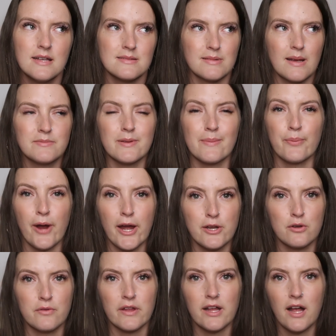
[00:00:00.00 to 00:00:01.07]
sometimes the
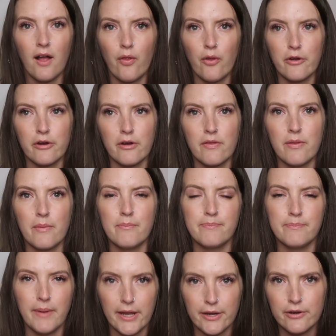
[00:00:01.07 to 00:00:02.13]
brighter the color, the
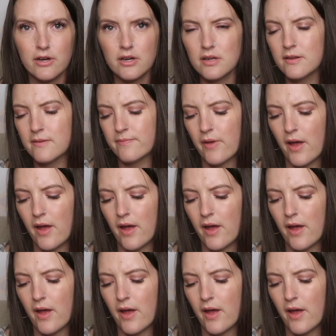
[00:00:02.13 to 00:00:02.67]
better.